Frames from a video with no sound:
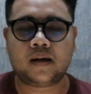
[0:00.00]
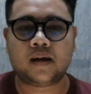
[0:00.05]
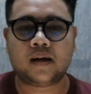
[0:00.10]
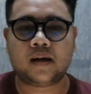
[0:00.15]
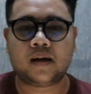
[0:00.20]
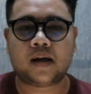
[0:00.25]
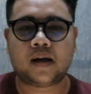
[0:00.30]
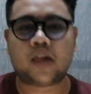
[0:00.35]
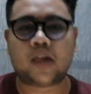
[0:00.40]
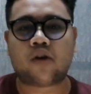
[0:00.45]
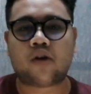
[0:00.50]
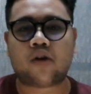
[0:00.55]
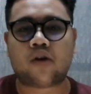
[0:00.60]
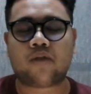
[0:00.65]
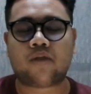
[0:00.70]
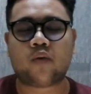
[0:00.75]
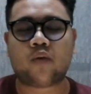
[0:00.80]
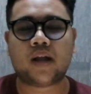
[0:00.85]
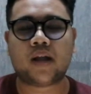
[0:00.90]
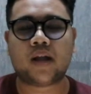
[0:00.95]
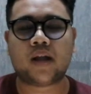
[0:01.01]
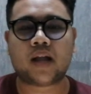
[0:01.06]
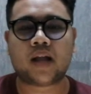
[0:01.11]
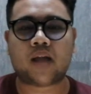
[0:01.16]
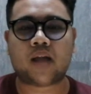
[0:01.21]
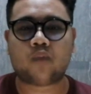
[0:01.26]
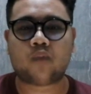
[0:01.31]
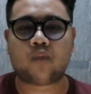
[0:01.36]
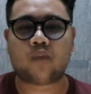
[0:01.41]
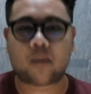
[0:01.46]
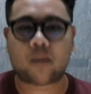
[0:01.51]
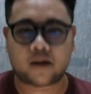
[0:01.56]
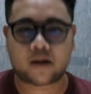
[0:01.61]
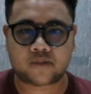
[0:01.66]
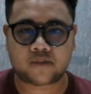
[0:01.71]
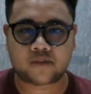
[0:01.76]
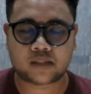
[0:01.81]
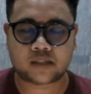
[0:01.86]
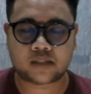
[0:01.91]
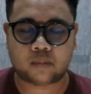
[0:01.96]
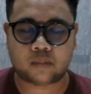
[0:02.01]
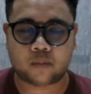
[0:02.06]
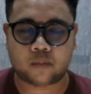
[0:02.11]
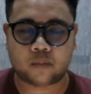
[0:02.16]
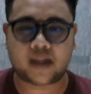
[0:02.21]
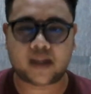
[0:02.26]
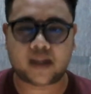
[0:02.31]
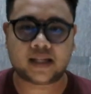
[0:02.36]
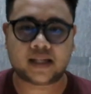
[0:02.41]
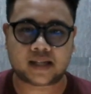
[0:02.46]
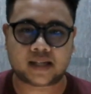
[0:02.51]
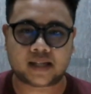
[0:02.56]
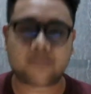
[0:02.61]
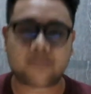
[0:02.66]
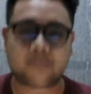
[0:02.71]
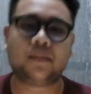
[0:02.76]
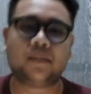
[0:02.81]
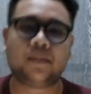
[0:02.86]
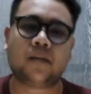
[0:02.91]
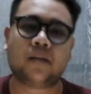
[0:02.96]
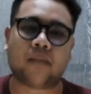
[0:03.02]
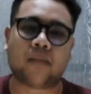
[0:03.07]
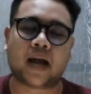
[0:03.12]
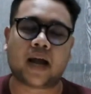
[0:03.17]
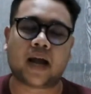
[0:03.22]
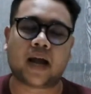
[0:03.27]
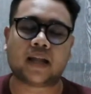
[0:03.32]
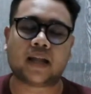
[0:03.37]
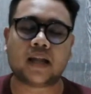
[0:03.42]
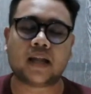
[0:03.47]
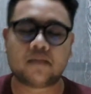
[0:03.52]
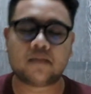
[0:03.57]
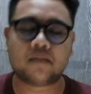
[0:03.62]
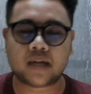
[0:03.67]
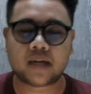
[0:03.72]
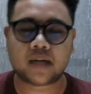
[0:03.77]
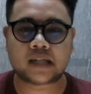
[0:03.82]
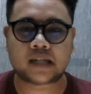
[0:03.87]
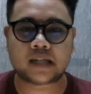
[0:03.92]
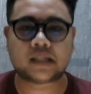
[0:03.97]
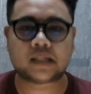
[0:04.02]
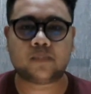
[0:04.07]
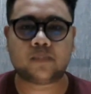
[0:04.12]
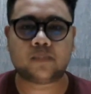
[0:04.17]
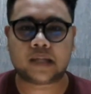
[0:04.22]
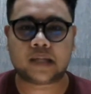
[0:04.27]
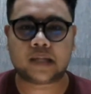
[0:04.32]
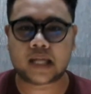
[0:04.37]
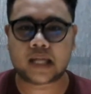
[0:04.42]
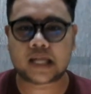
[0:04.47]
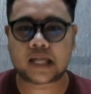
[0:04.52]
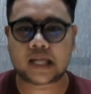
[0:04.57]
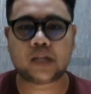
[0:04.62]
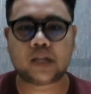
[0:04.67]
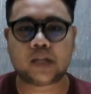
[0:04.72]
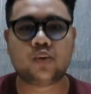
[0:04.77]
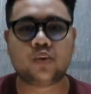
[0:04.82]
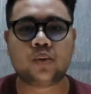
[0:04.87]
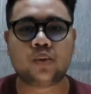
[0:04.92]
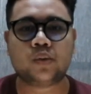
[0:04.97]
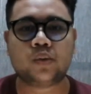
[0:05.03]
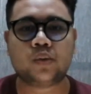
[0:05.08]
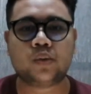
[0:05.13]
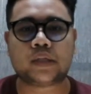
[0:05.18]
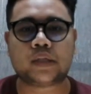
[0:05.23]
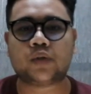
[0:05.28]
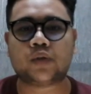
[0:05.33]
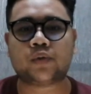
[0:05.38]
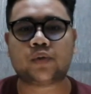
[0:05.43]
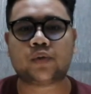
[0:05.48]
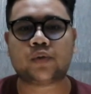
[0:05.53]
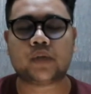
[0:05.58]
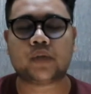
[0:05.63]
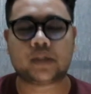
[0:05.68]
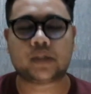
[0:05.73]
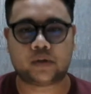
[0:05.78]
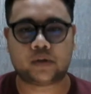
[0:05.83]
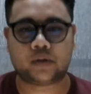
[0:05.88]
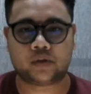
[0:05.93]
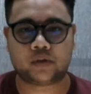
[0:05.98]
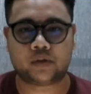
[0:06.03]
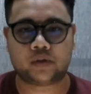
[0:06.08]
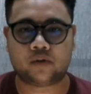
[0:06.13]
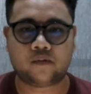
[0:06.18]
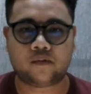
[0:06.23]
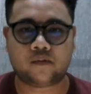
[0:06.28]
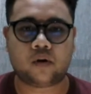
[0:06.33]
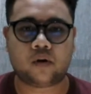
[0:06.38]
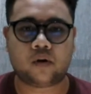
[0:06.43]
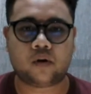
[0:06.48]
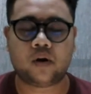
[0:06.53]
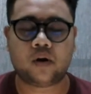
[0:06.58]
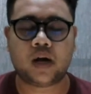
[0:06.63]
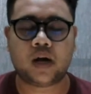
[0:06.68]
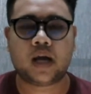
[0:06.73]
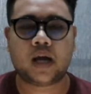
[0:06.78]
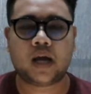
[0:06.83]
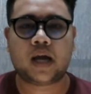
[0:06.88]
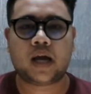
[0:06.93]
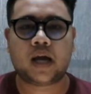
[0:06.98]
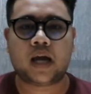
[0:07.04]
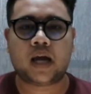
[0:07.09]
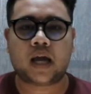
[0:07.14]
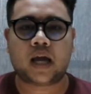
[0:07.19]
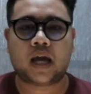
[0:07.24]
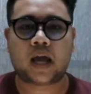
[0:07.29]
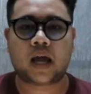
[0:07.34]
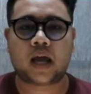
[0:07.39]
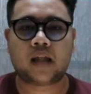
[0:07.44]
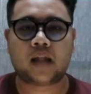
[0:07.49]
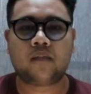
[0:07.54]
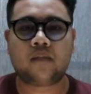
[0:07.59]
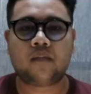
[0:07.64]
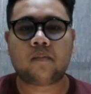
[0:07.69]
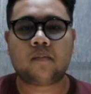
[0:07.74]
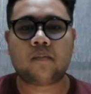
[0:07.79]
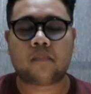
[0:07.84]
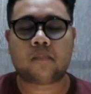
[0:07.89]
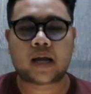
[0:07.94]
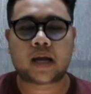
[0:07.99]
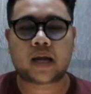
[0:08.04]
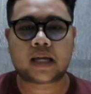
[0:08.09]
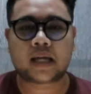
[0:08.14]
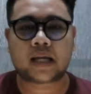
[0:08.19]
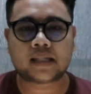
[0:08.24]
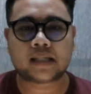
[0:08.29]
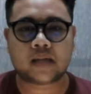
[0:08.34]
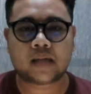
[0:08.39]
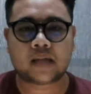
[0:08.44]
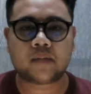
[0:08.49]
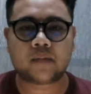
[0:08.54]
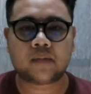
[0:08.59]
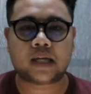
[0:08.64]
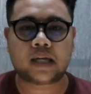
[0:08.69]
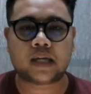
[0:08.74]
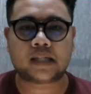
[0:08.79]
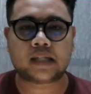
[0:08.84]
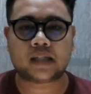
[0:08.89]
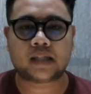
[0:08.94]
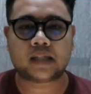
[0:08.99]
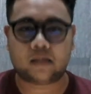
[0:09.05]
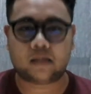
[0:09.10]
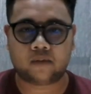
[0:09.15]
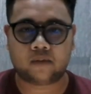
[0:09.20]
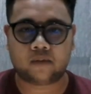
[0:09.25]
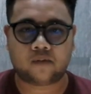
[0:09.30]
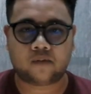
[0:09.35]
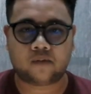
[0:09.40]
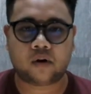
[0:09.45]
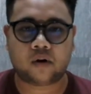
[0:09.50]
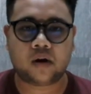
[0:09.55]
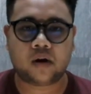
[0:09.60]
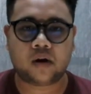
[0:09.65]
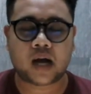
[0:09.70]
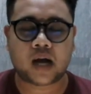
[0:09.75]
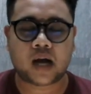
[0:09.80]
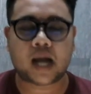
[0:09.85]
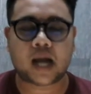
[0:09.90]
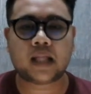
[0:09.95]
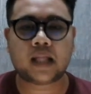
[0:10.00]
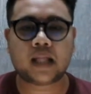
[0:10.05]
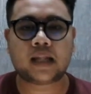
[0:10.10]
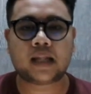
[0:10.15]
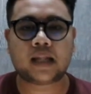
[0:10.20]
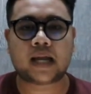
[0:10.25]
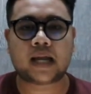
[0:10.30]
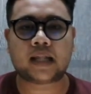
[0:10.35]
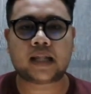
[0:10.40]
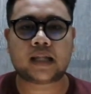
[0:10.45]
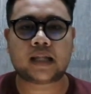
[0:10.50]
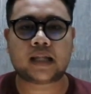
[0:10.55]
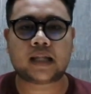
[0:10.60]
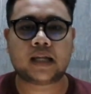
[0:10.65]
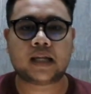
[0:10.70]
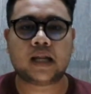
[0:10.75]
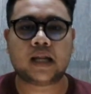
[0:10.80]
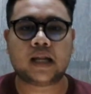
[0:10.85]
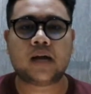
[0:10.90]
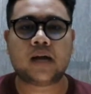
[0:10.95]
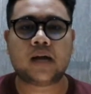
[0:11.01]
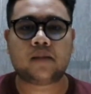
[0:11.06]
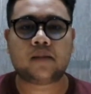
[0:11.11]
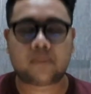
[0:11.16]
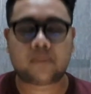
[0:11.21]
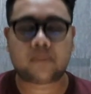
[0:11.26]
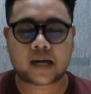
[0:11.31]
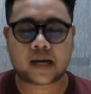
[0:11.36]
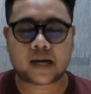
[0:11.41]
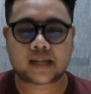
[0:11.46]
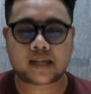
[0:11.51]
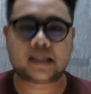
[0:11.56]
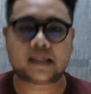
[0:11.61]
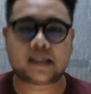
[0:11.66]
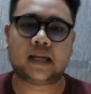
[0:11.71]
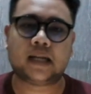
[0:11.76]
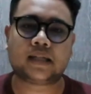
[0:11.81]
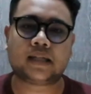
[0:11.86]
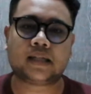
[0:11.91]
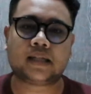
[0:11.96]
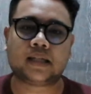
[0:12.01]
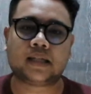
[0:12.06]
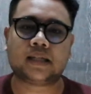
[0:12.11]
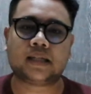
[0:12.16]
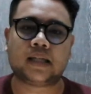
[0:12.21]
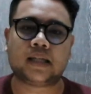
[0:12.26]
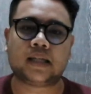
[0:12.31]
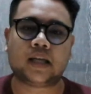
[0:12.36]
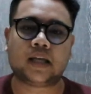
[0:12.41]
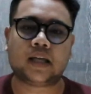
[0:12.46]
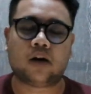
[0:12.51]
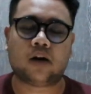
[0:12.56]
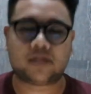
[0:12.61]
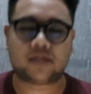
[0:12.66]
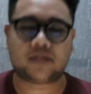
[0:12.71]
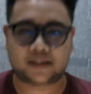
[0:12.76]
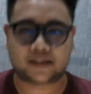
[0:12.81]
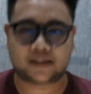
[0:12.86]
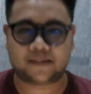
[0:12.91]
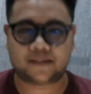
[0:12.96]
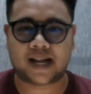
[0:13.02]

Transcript: everyone, I'm Muhammad Hafiz bin Muhammad Nizam. My ID number is BDA 22030004 and my case number is number 4 under title Price Elasticity of Supply.